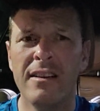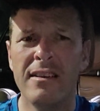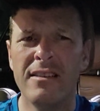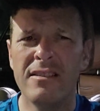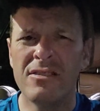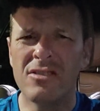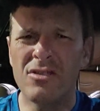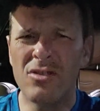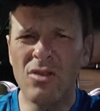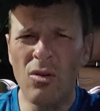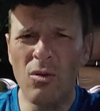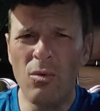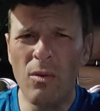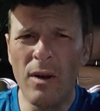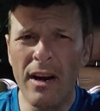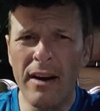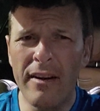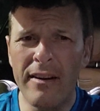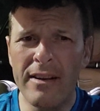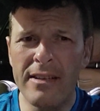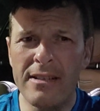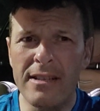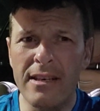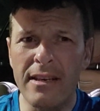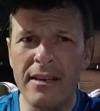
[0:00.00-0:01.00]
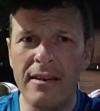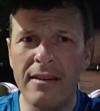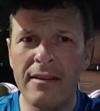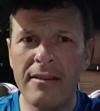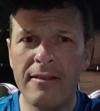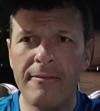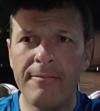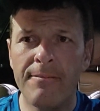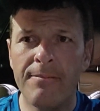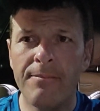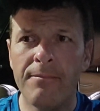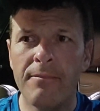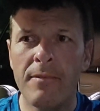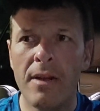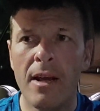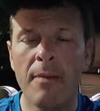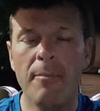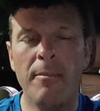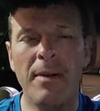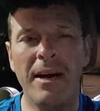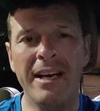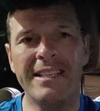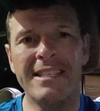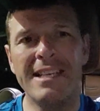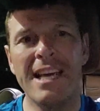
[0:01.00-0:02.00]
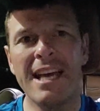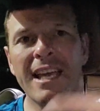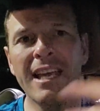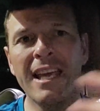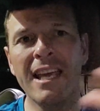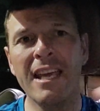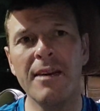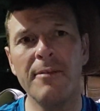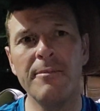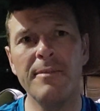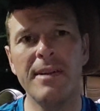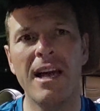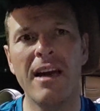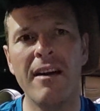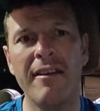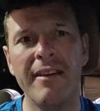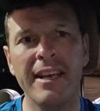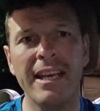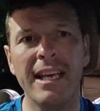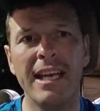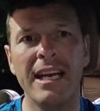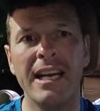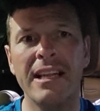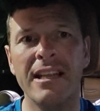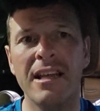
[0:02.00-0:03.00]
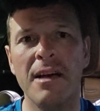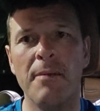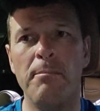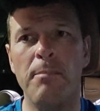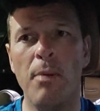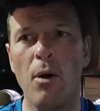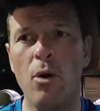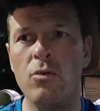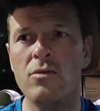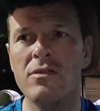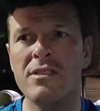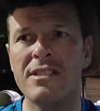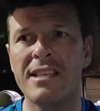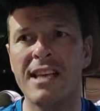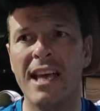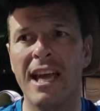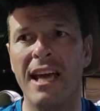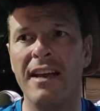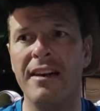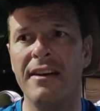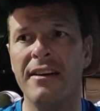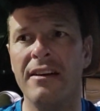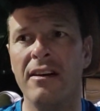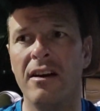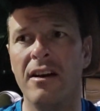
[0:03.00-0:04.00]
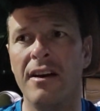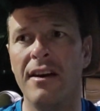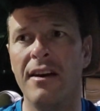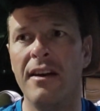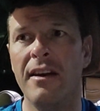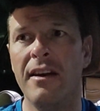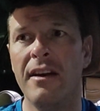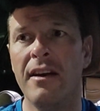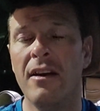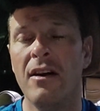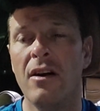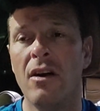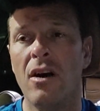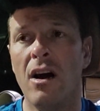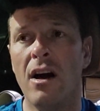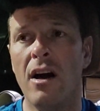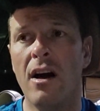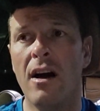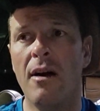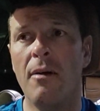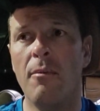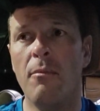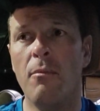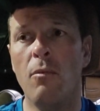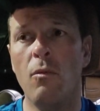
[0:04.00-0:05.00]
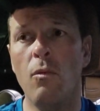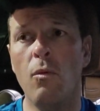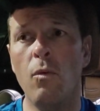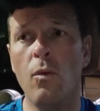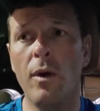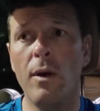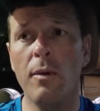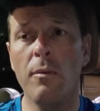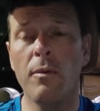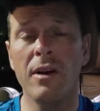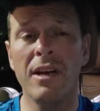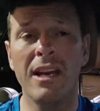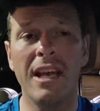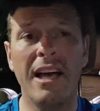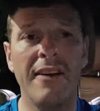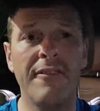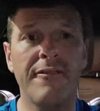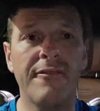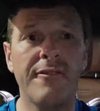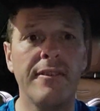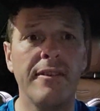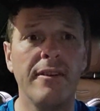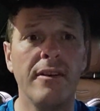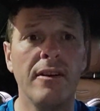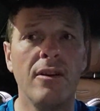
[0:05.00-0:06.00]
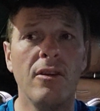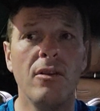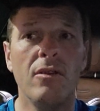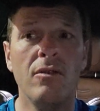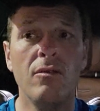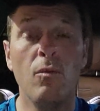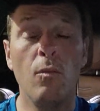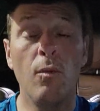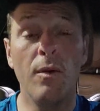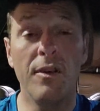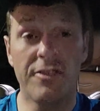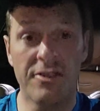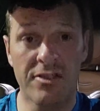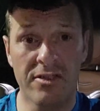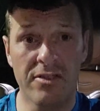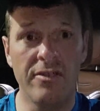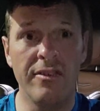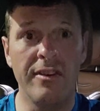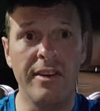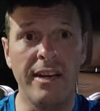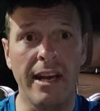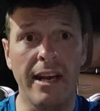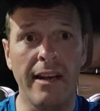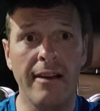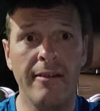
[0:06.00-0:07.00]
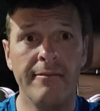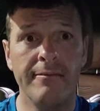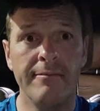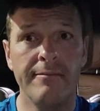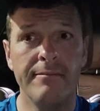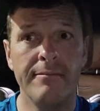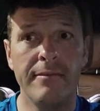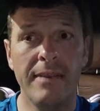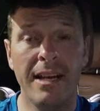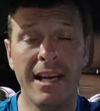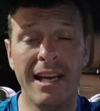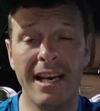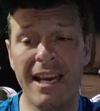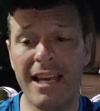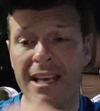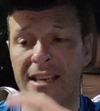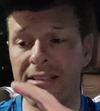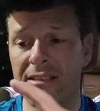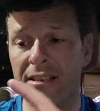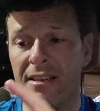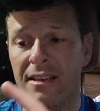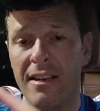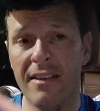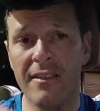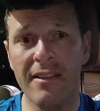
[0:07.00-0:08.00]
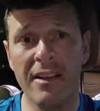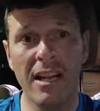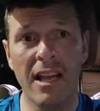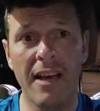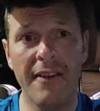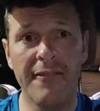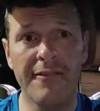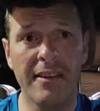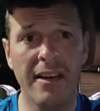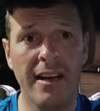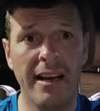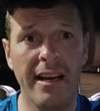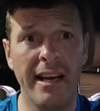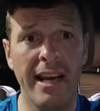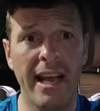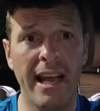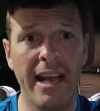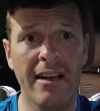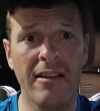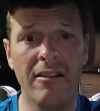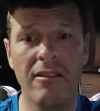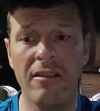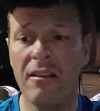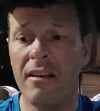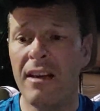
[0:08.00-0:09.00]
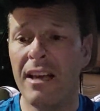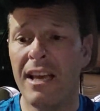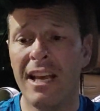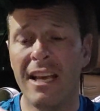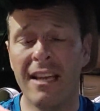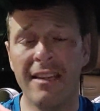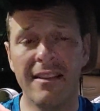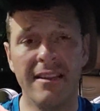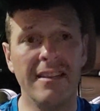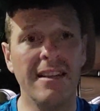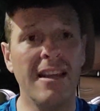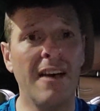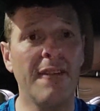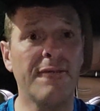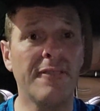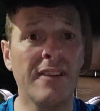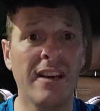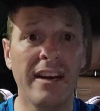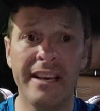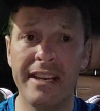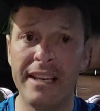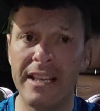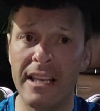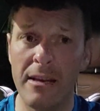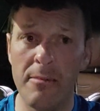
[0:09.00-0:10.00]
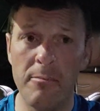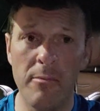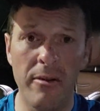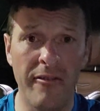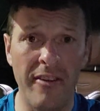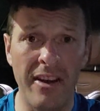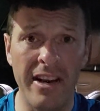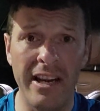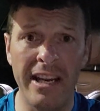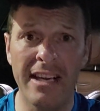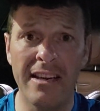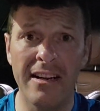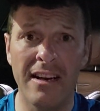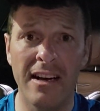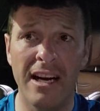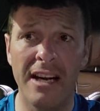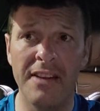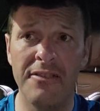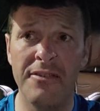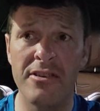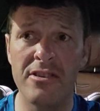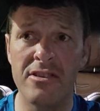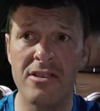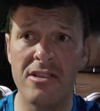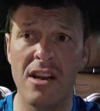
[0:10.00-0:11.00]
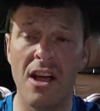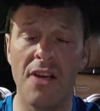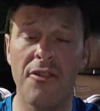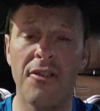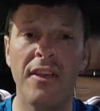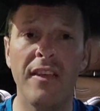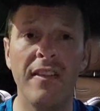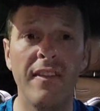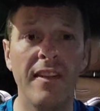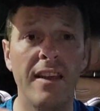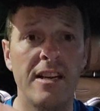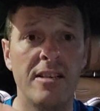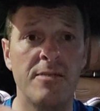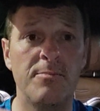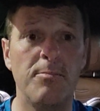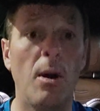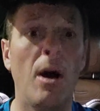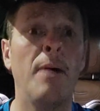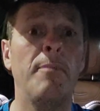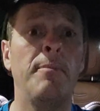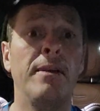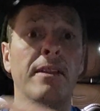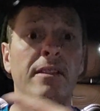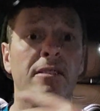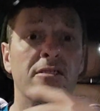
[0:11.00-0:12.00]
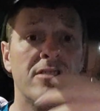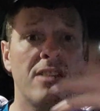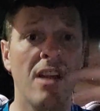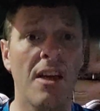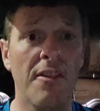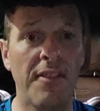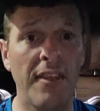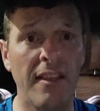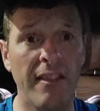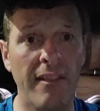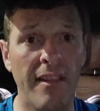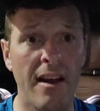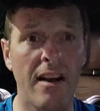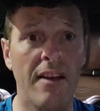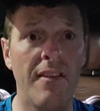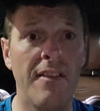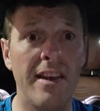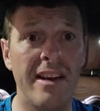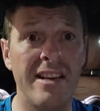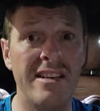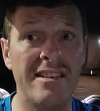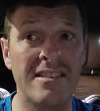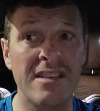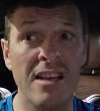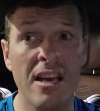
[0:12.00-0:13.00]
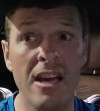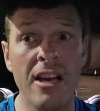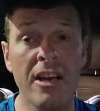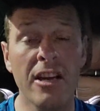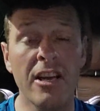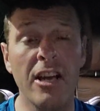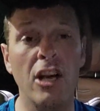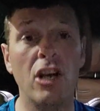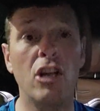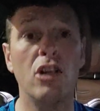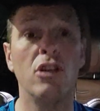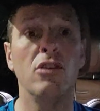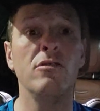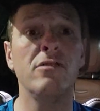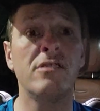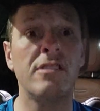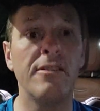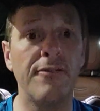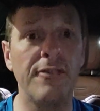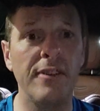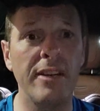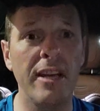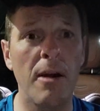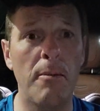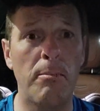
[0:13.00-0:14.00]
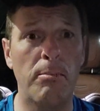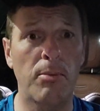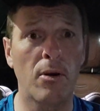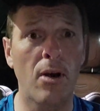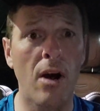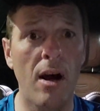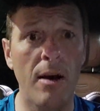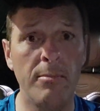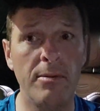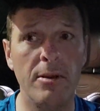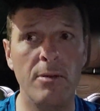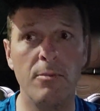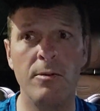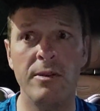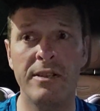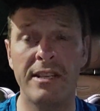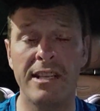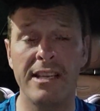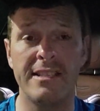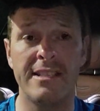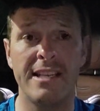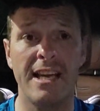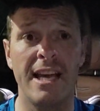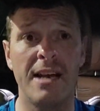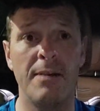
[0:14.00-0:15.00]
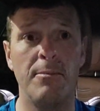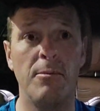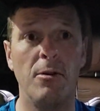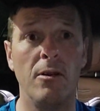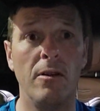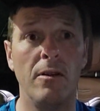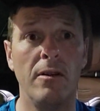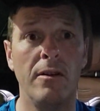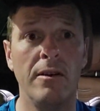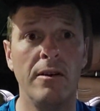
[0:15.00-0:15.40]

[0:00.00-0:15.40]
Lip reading: So where is it? By taking him down and getting that bone scan done, we were left with certainty. It isn't in the left hind ankle, in the left hind limb of any kind. There's nothing that is popping. There's nothing there that is conclusively a problem with this animal.